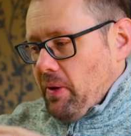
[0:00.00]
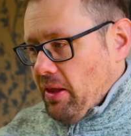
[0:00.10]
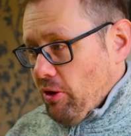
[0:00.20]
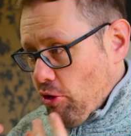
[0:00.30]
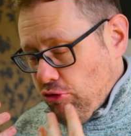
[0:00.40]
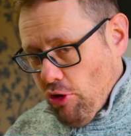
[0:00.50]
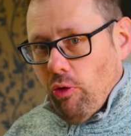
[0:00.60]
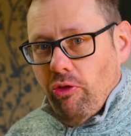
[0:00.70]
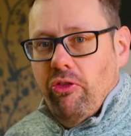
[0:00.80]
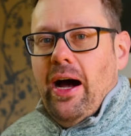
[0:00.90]
me the
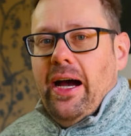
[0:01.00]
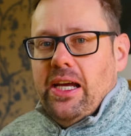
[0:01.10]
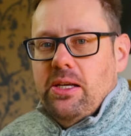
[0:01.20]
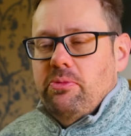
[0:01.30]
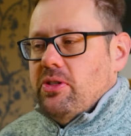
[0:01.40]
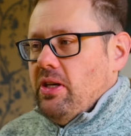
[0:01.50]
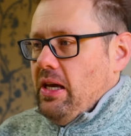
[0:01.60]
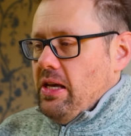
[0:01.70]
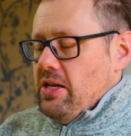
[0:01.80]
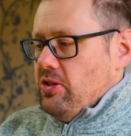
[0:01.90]
crow vibes.
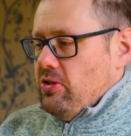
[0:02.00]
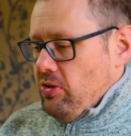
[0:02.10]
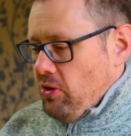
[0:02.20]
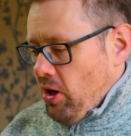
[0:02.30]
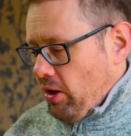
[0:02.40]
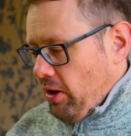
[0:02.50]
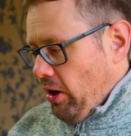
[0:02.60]
He's not